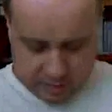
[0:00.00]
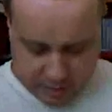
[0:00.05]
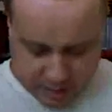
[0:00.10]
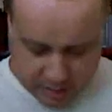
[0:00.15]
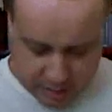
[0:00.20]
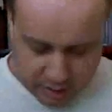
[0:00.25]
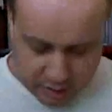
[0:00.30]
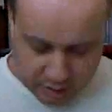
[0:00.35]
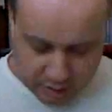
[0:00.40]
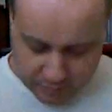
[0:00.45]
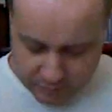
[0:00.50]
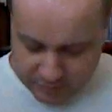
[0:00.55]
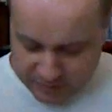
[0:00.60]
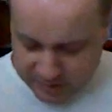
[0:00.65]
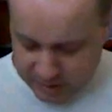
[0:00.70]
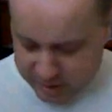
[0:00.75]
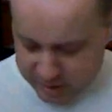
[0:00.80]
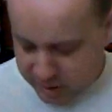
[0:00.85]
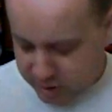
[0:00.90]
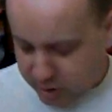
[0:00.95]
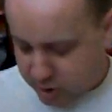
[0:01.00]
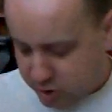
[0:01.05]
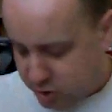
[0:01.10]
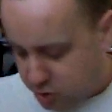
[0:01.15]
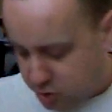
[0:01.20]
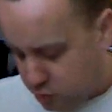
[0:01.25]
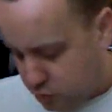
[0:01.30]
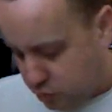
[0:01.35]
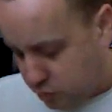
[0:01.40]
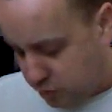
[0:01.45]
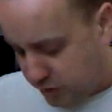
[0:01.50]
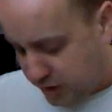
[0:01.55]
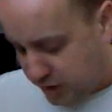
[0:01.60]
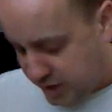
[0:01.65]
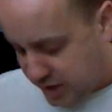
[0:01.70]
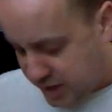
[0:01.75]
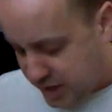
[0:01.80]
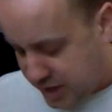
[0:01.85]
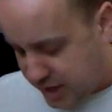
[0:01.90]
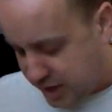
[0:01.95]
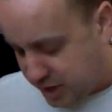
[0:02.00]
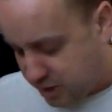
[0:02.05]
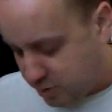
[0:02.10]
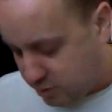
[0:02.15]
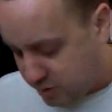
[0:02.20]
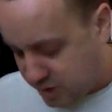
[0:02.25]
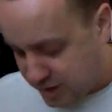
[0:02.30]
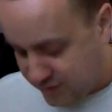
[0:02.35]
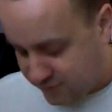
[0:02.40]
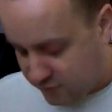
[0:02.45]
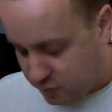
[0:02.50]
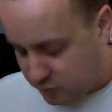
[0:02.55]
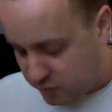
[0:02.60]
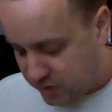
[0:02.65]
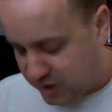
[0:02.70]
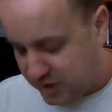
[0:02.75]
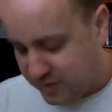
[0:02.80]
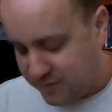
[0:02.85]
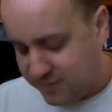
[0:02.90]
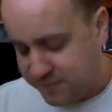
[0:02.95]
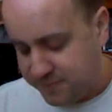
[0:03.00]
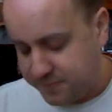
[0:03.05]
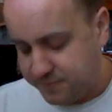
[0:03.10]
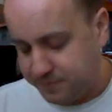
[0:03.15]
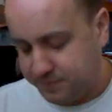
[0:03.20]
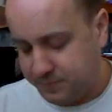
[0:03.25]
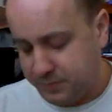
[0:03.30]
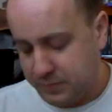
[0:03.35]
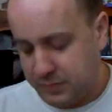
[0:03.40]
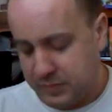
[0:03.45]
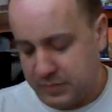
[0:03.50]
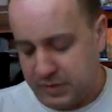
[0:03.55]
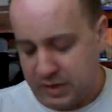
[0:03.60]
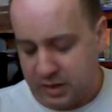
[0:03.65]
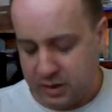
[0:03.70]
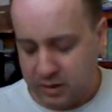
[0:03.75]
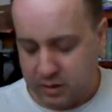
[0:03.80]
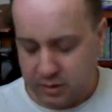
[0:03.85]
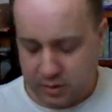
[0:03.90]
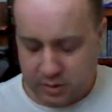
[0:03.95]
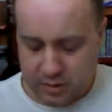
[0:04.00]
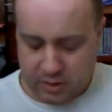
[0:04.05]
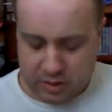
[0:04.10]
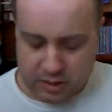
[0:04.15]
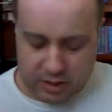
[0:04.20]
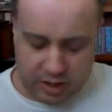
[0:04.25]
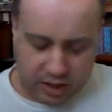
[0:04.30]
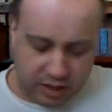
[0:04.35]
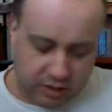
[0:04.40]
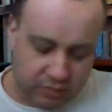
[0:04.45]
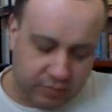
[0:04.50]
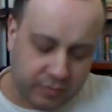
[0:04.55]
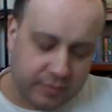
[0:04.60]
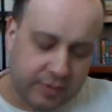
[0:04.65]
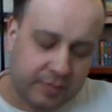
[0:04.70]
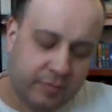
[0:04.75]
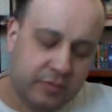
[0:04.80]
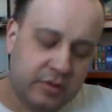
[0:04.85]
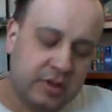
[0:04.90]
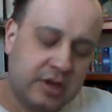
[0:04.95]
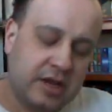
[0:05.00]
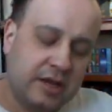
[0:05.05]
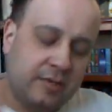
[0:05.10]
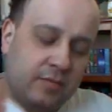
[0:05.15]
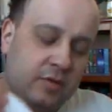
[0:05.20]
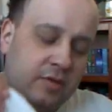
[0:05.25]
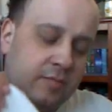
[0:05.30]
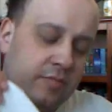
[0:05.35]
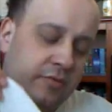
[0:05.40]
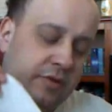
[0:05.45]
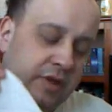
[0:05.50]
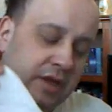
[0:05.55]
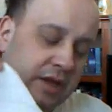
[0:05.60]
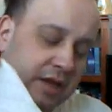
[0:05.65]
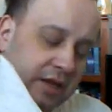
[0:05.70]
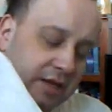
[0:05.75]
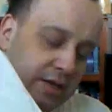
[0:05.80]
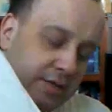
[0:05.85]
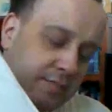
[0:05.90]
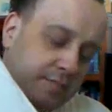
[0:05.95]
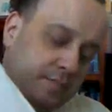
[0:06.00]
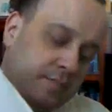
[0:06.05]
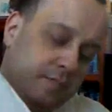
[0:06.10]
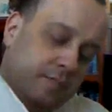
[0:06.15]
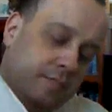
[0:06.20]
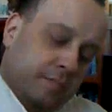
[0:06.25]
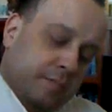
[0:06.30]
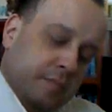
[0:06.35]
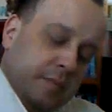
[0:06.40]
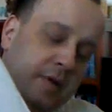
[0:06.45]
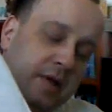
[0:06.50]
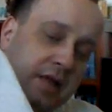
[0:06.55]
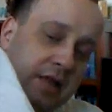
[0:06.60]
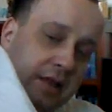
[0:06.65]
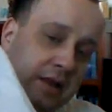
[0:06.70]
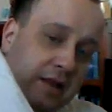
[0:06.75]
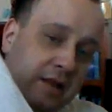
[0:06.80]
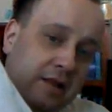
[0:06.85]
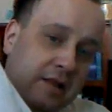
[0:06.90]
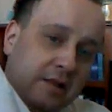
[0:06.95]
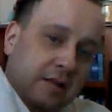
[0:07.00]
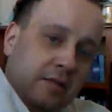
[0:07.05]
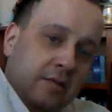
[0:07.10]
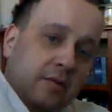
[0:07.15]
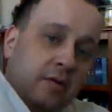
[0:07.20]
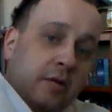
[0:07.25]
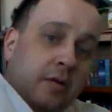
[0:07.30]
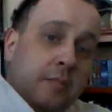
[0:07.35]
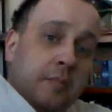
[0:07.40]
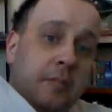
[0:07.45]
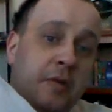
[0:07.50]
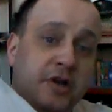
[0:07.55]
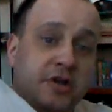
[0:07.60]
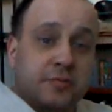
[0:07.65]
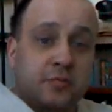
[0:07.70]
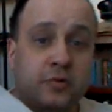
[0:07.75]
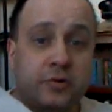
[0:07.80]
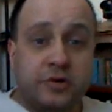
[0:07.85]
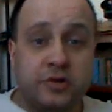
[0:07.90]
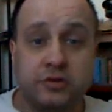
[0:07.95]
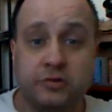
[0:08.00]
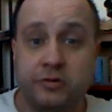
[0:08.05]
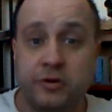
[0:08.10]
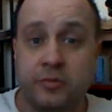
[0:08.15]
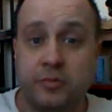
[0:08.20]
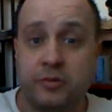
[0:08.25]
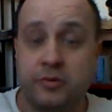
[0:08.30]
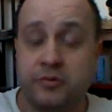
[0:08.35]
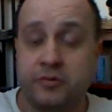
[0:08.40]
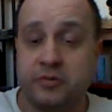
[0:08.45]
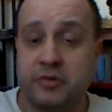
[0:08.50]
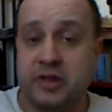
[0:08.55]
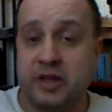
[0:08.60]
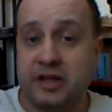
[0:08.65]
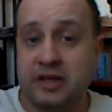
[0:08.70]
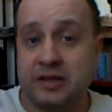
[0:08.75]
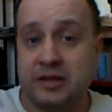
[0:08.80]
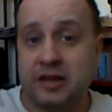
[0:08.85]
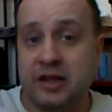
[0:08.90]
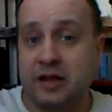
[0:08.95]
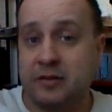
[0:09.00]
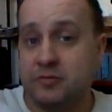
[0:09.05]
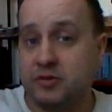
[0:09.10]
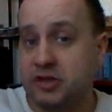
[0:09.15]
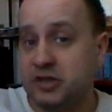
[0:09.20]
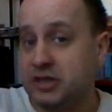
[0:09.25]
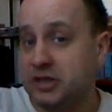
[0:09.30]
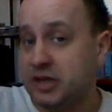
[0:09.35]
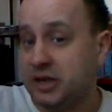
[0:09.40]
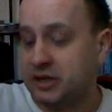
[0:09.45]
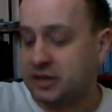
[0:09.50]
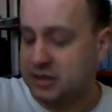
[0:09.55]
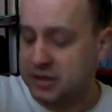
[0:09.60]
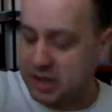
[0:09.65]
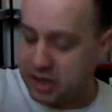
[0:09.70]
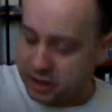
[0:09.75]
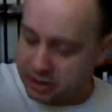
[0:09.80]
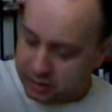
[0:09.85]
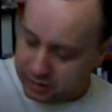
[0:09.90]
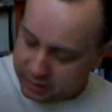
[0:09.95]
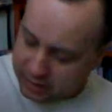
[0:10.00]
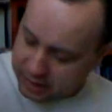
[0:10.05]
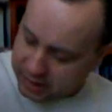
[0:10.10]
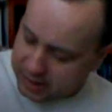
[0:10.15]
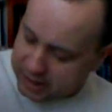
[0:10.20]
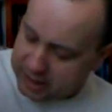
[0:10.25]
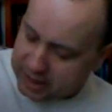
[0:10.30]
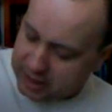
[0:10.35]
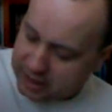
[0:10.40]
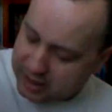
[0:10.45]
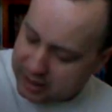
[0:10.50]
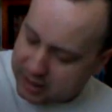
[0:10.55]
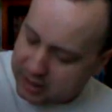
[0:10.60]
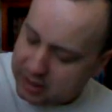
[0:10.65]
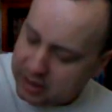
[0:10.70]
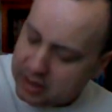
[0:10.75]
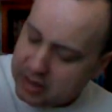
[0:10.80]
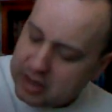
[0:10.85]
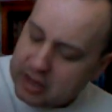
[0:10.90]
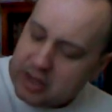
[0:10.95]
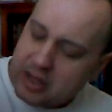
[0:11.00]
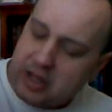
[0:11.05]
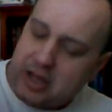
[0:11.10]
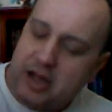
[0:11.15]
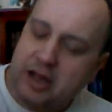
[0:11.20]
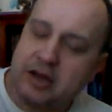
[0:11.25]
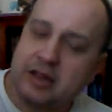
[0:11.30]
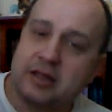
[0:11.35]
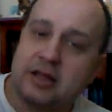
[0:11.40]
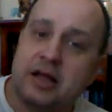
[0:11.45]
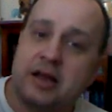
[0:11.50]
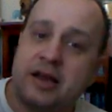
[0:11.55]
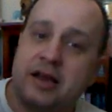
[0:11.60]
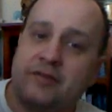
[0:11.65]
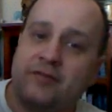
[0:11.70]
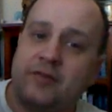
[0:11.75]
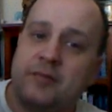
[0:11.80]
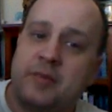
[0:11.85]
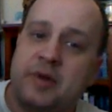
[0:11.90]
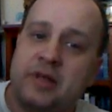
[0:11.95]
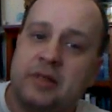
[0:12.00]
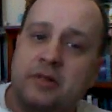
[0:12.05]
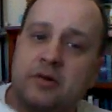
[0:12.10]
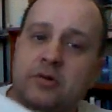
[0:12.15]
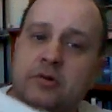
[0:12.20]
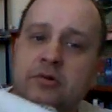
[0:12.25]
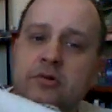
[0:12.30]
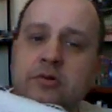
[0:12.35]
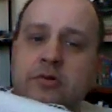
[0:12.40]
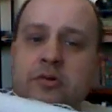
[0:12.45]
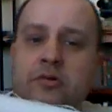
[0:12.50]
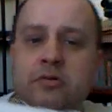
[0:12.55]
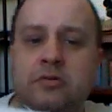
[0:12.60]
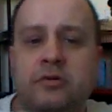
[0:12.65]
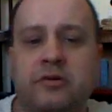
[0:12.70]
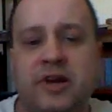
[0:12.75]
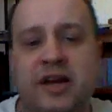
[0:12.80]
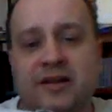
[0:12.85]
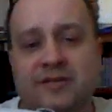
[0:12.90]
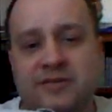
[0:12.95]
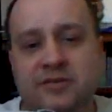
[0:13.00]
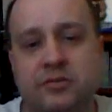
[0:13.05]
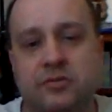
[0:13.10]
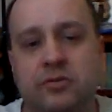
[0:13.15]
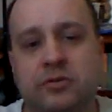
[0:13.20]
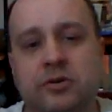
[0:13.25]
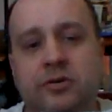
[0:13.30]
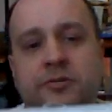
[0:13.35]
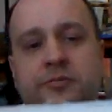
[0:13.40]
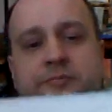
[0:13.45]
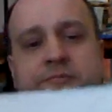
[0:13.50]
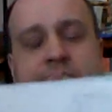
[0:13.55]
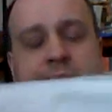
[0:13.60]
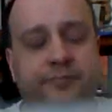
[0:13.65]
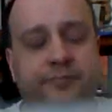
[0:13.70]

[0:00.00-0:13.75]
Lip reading: is being done on 28 count even weave. I don't remember the name of the brand, but much more enjoyable than the MG Textile that I had. I just got it from my local craft store.